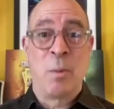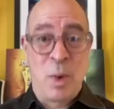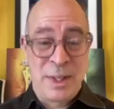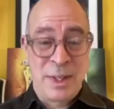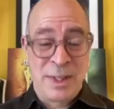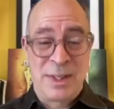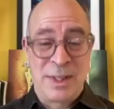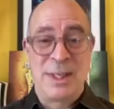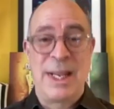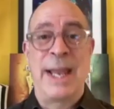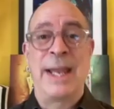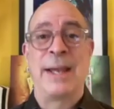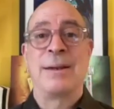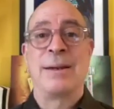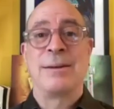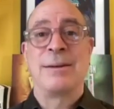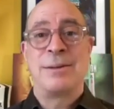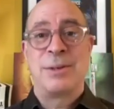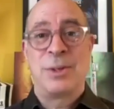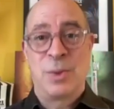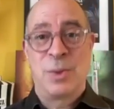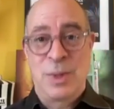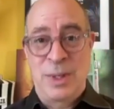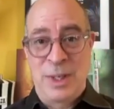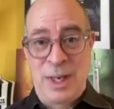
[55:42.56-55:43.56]
one
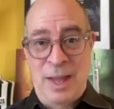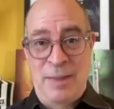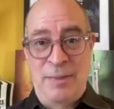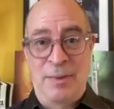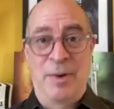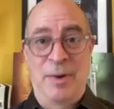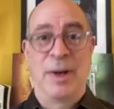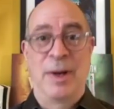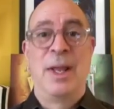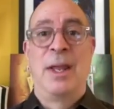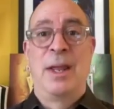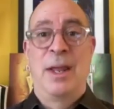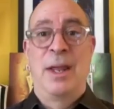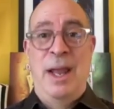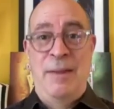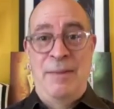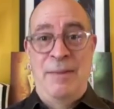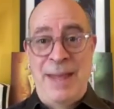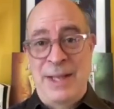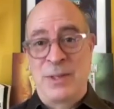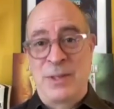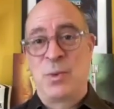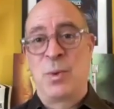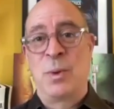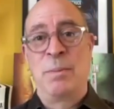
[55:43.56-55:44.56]
state to another,
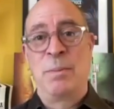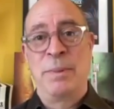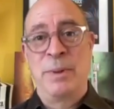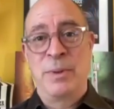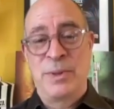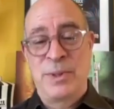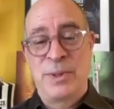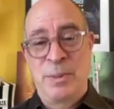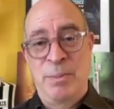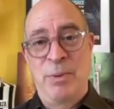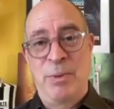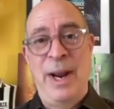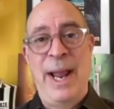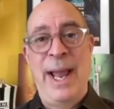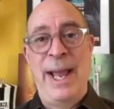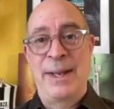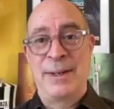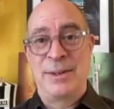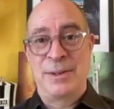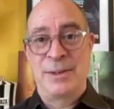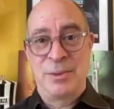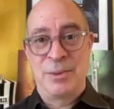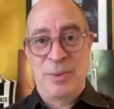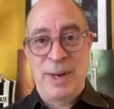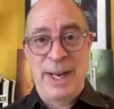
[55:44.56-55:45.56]
and that's what builds a
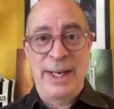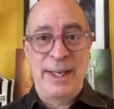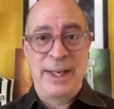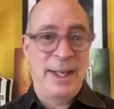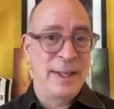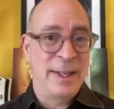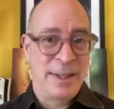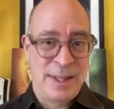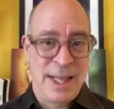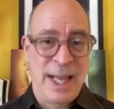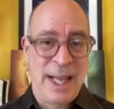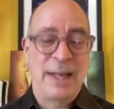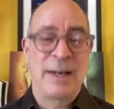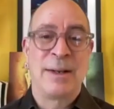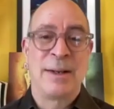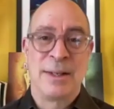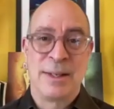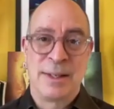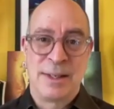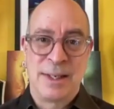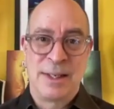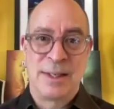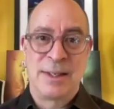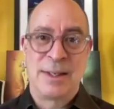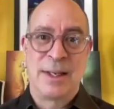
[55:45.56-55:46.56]
brand, right? It's that
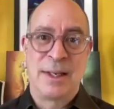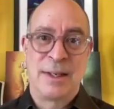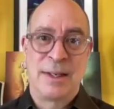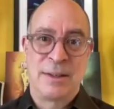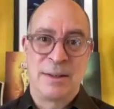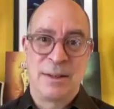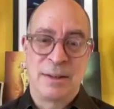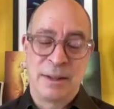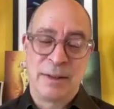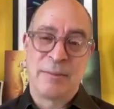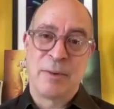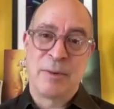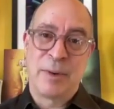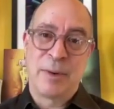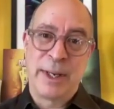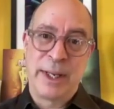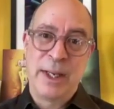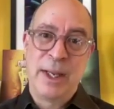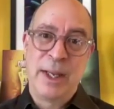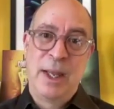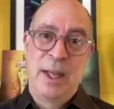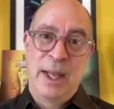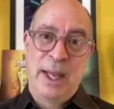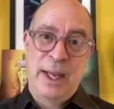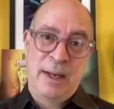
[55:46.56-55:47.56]
consistent
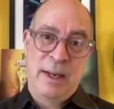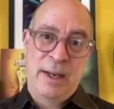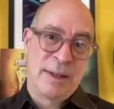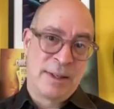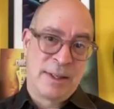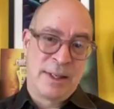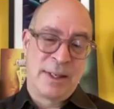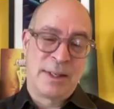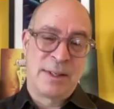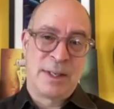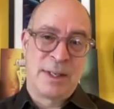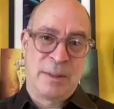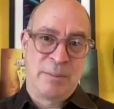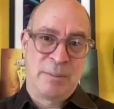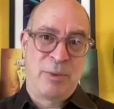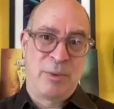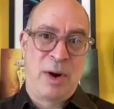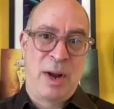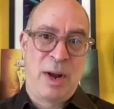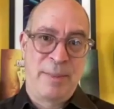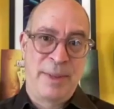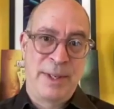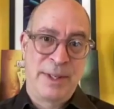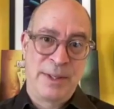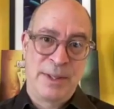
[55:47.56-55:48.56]
delivery and consistent
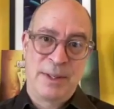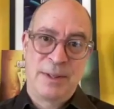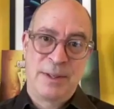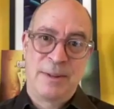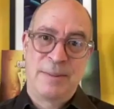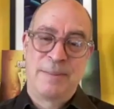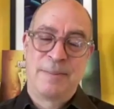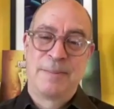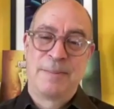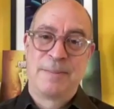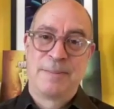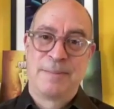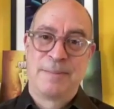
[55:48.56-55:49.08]
promise.